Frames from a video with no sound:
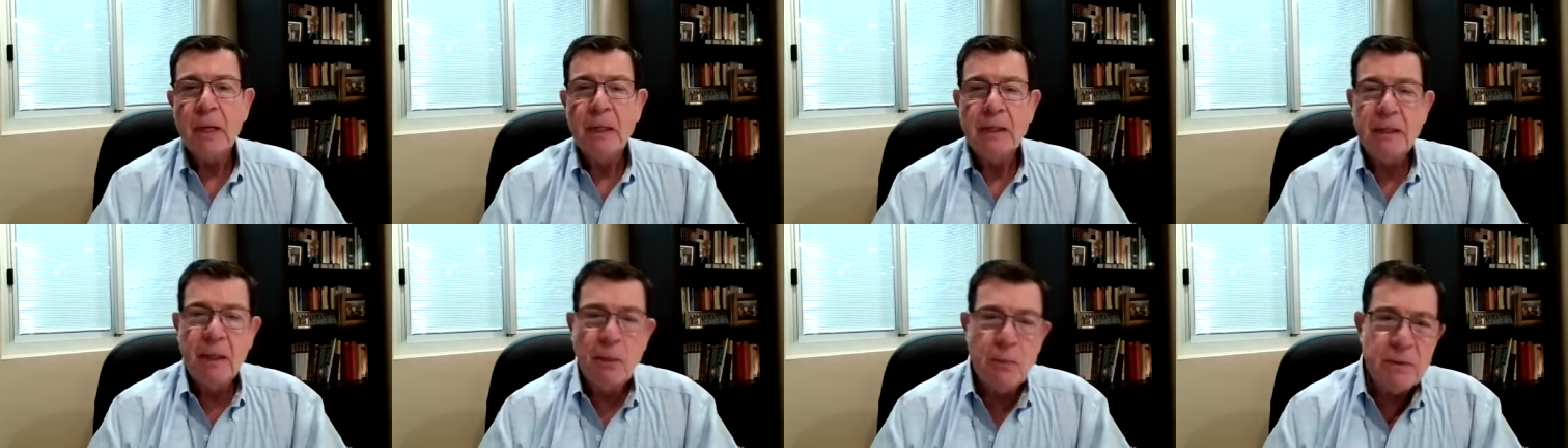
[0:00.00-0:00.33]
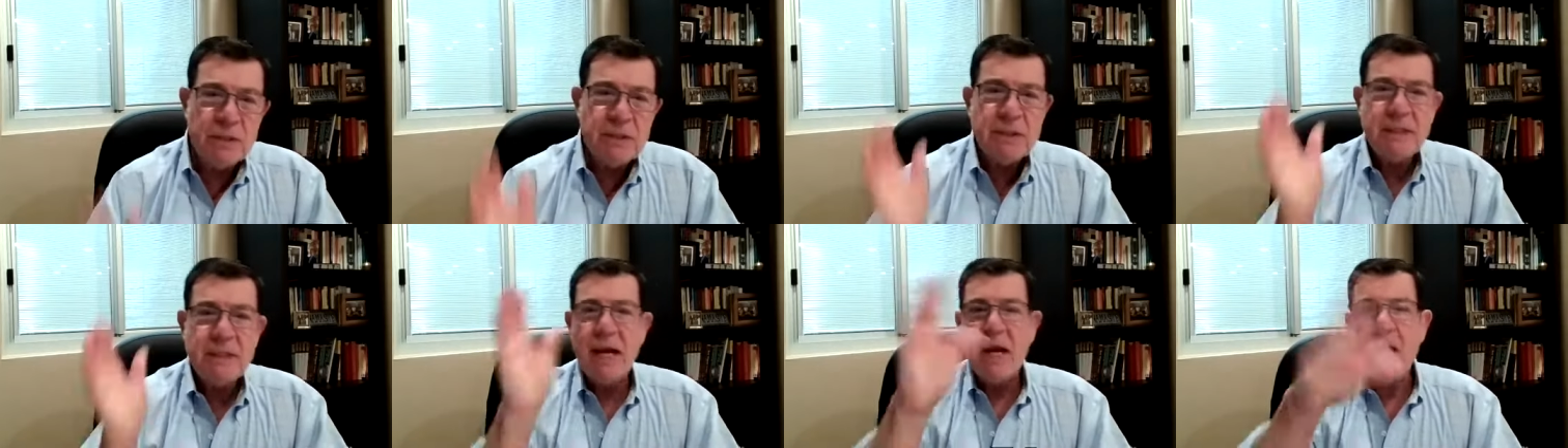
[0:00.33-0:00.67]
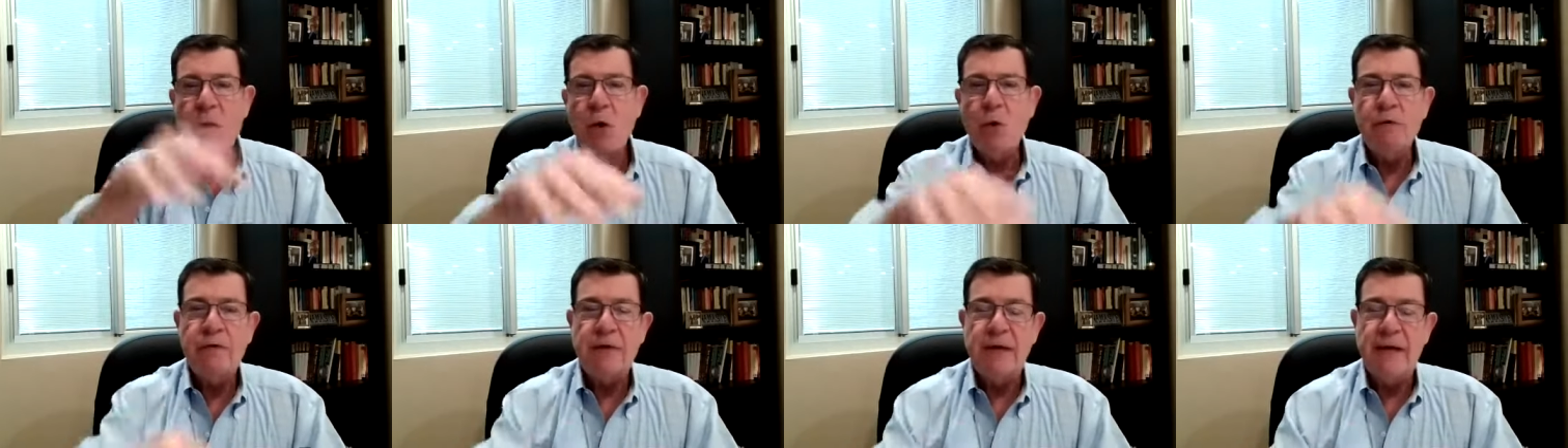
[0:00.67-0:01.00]
They would stay
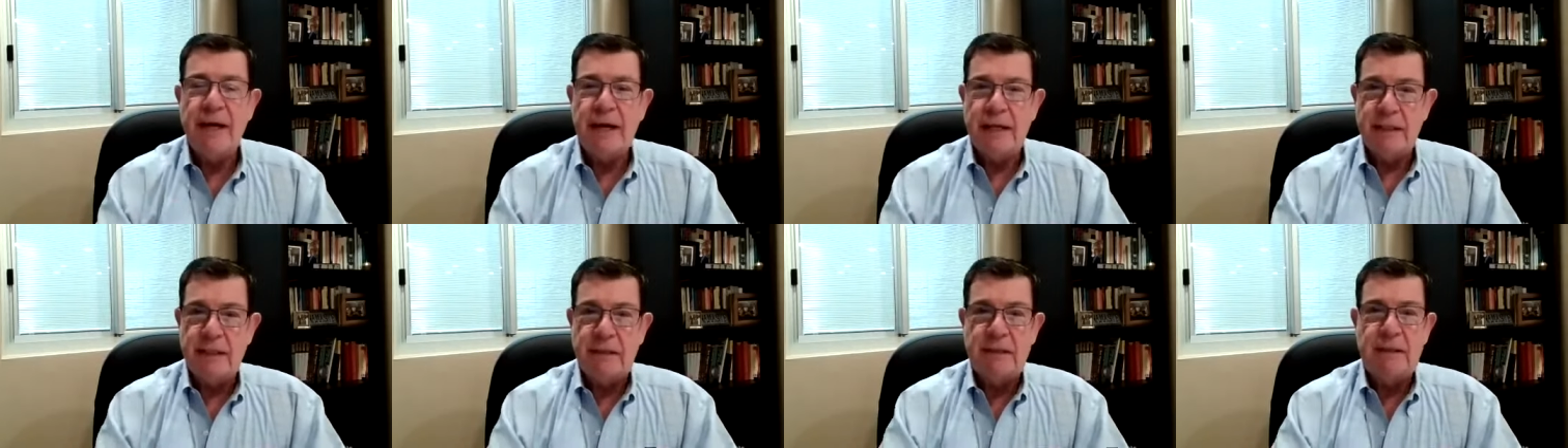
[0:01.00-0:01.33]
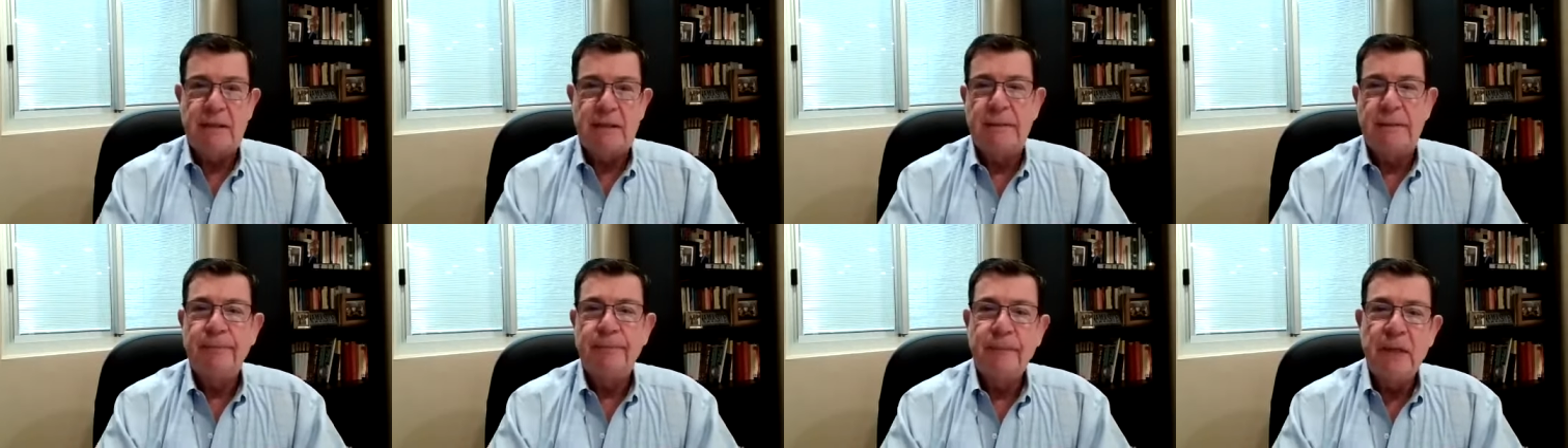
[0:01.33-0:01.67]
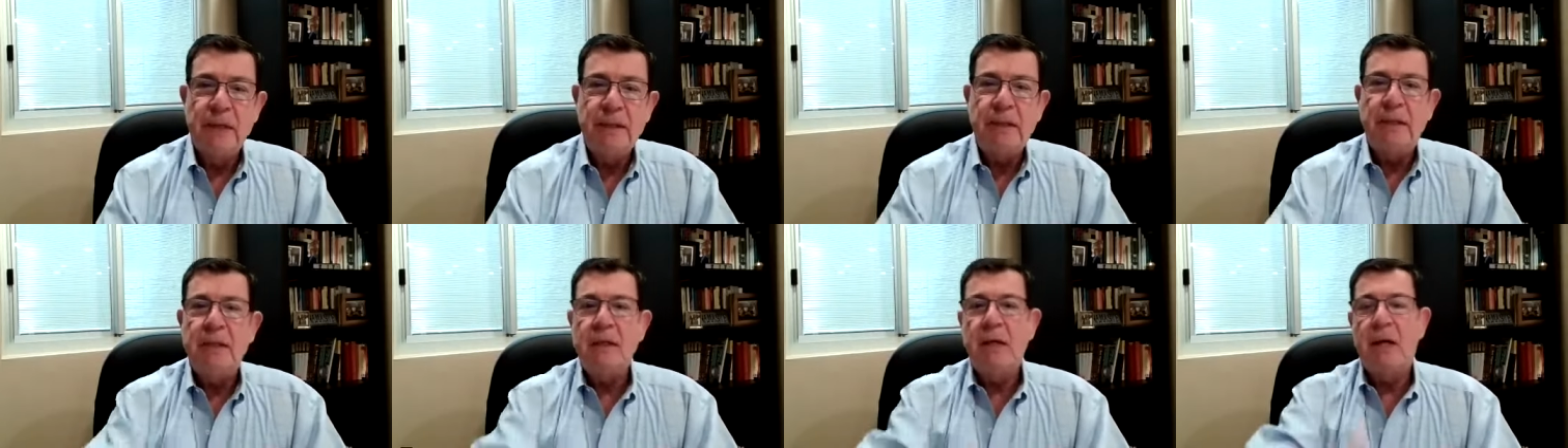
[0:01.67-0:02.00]
overnight. They
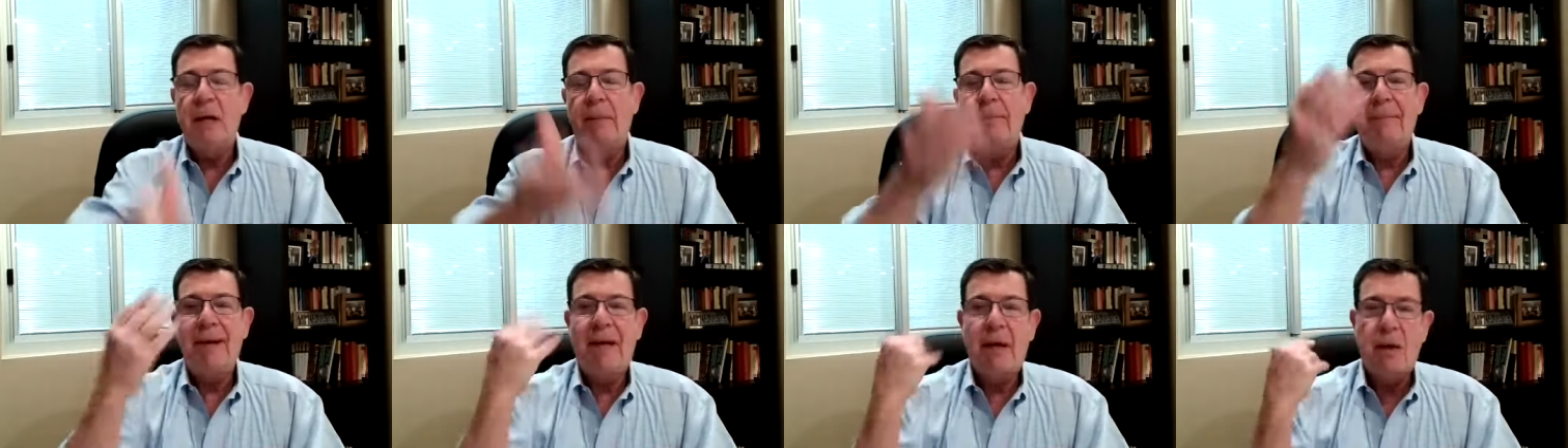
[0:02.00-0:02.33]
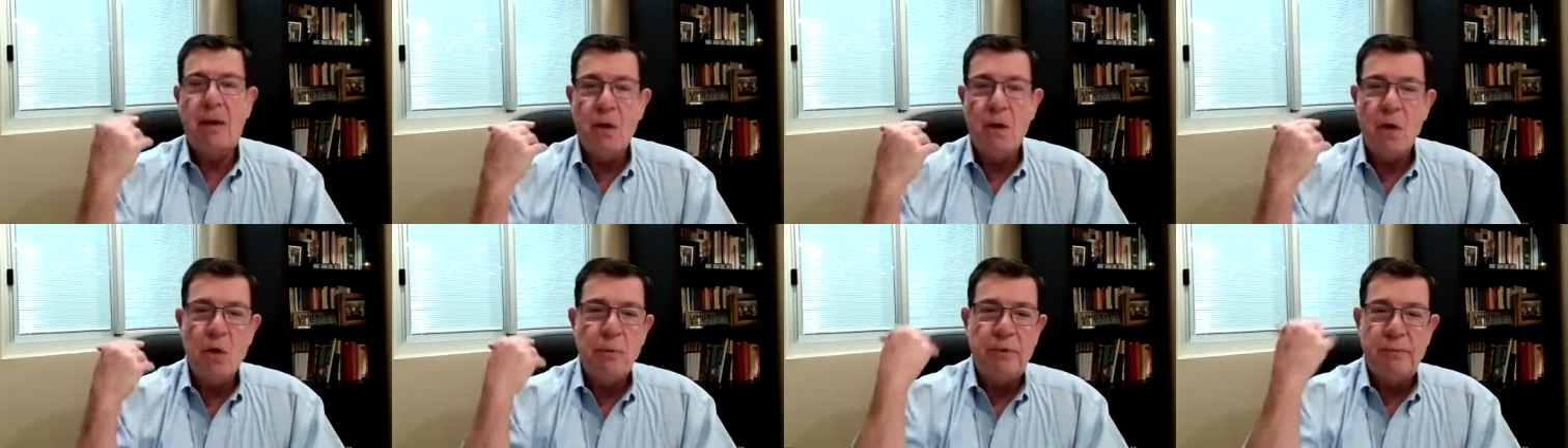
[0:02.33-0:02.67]
didn't come back home.